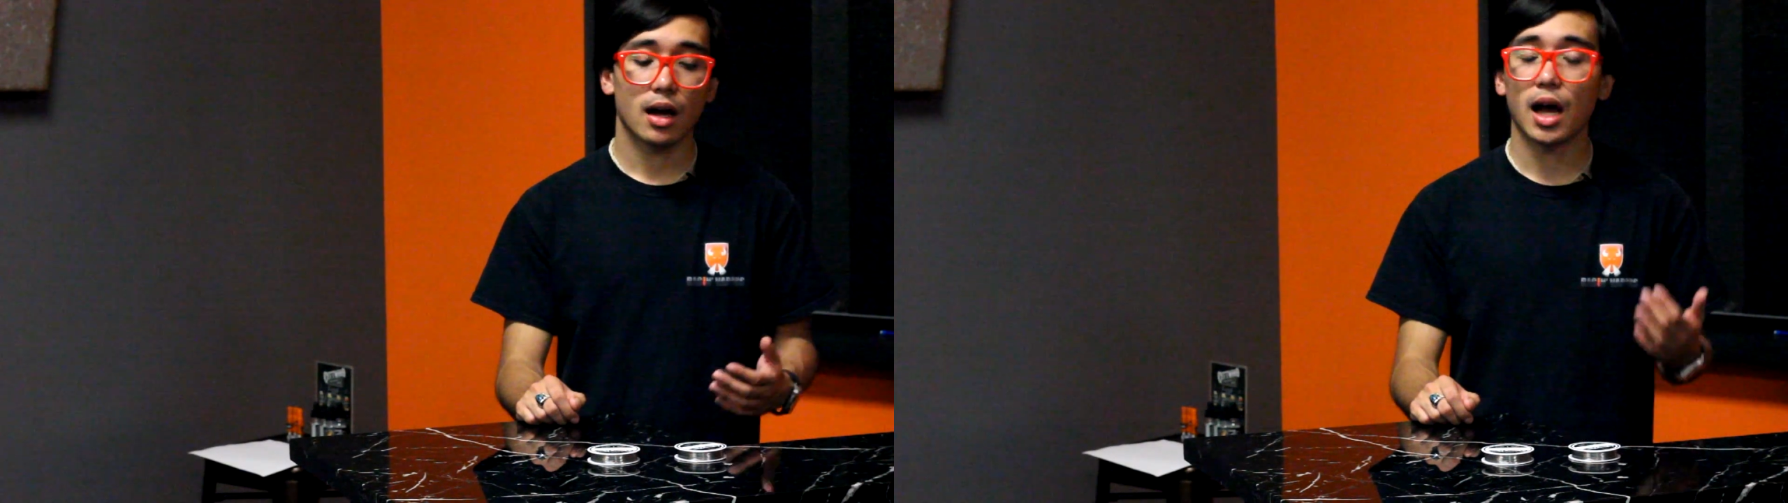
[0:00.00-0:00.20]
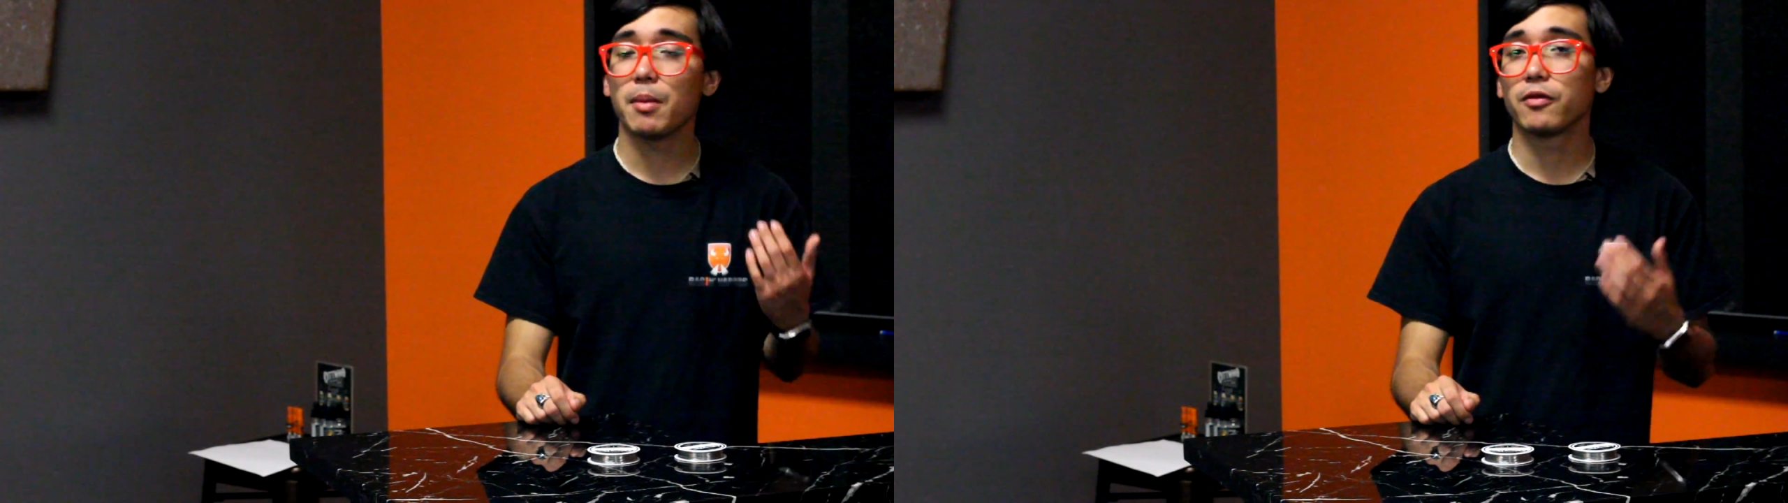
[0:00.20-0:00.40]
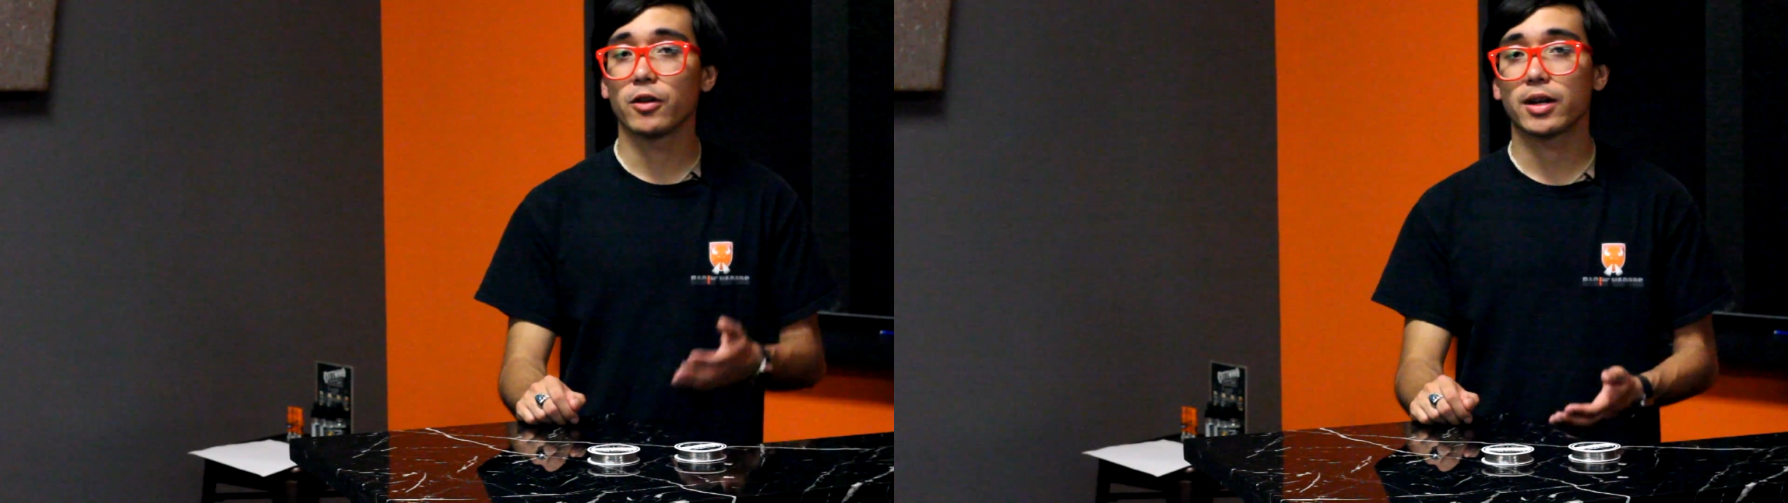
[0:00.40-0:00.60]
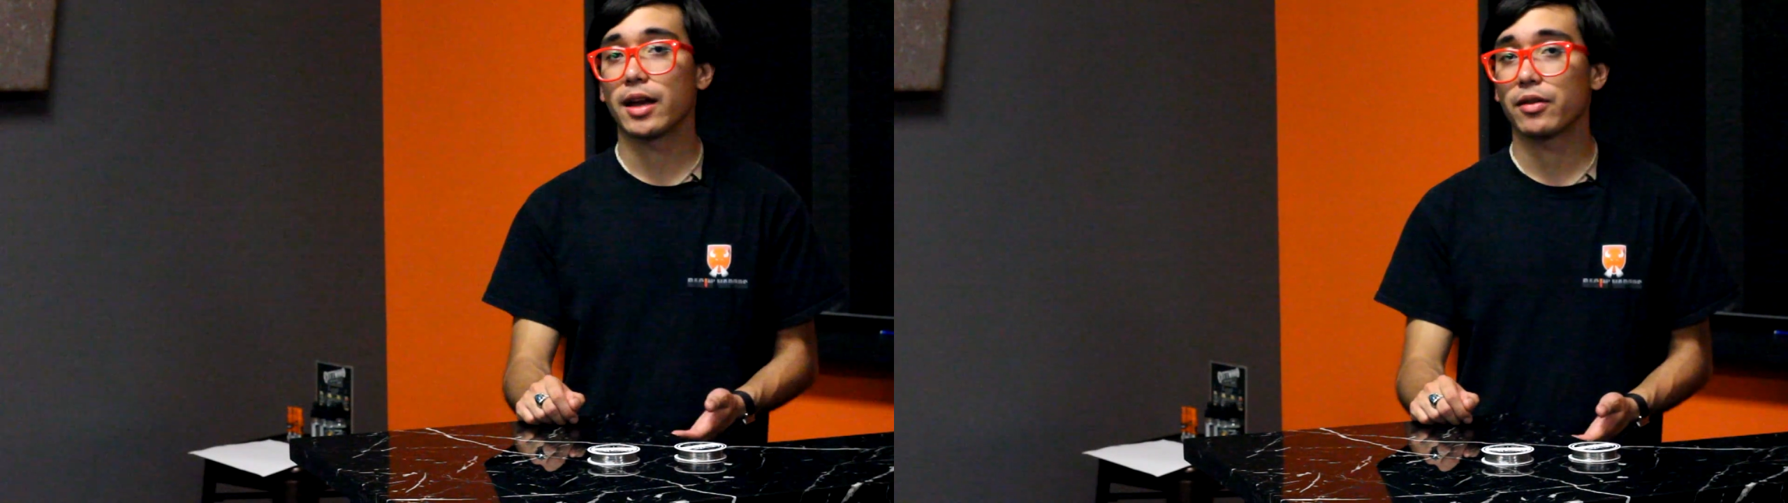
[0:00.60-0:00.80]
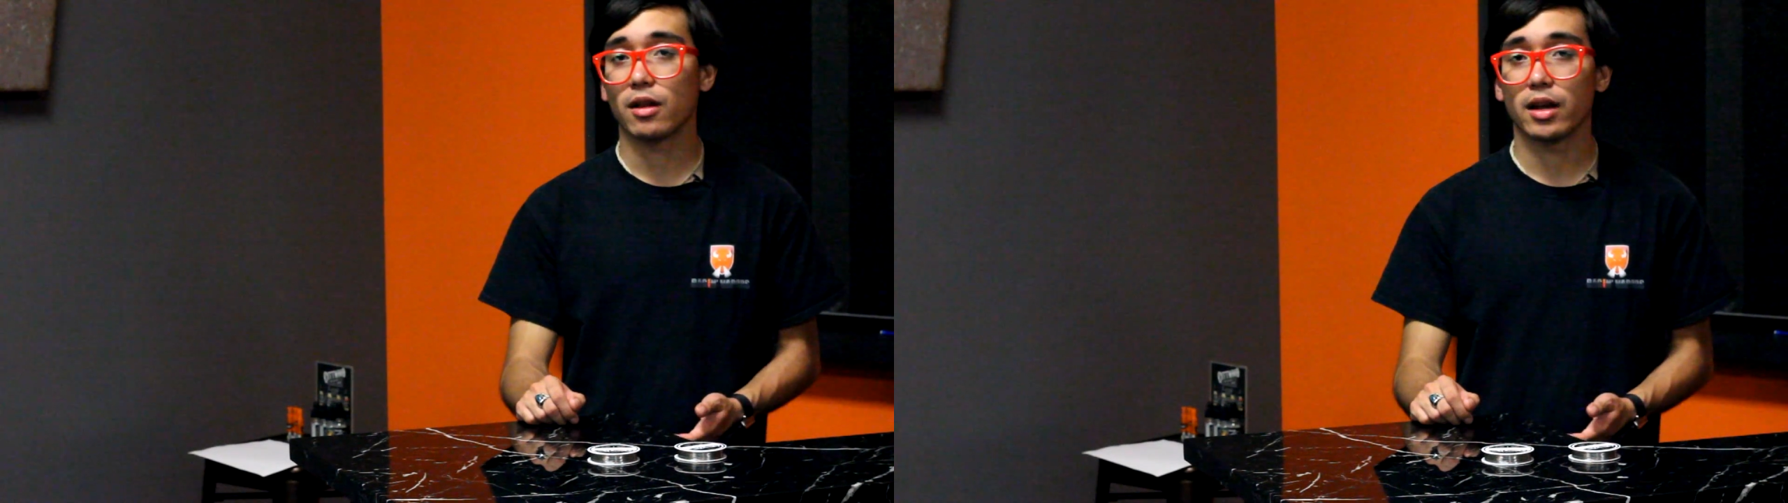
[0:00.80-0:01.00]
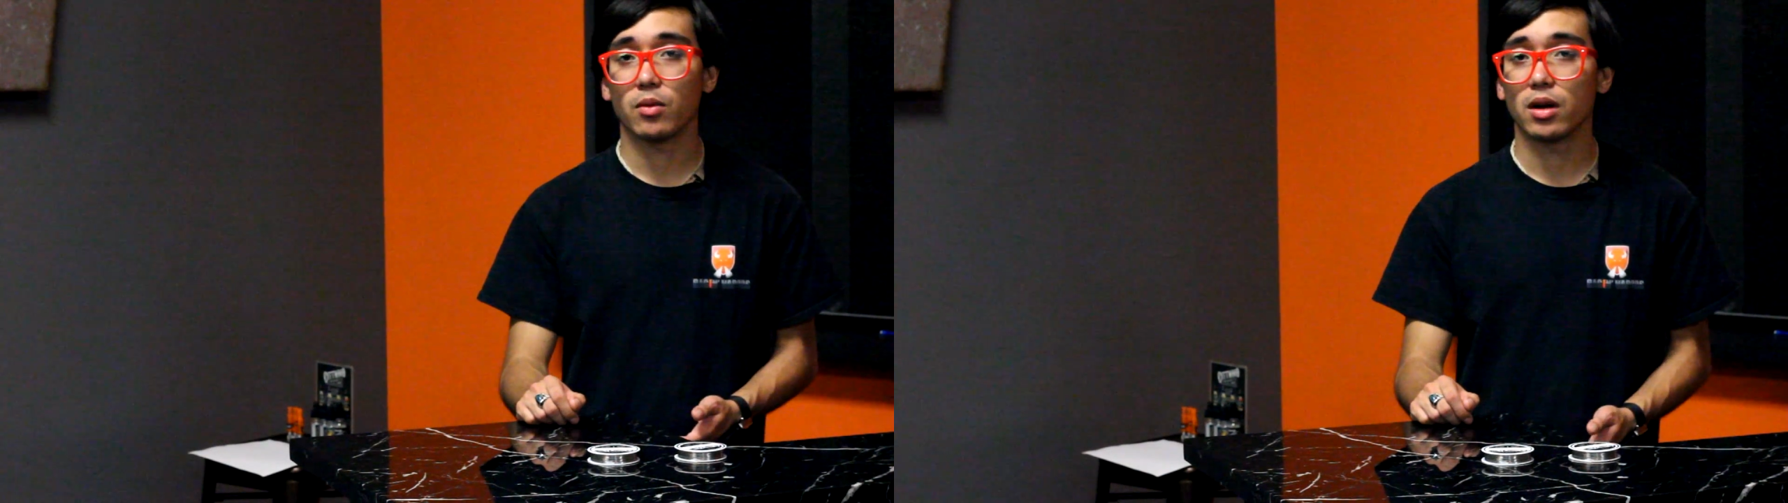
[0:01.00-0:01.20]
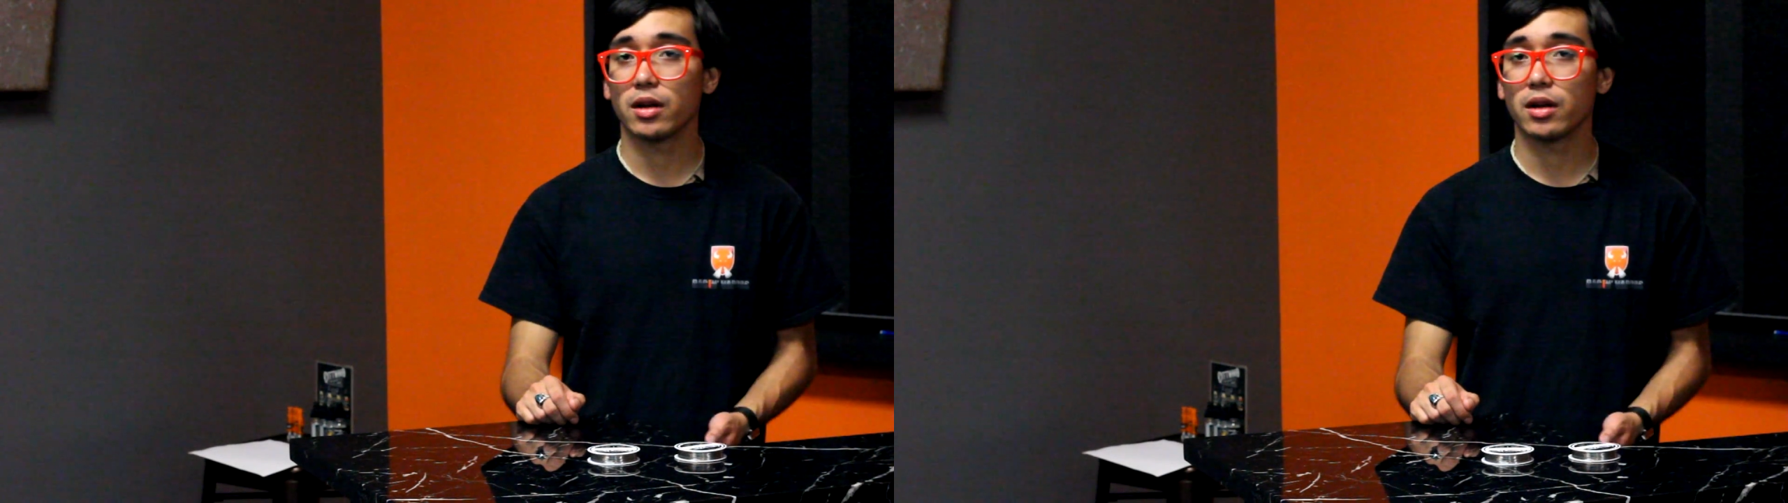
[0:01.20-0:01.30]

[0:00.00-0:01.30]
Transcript: I prefer Kanthal A1.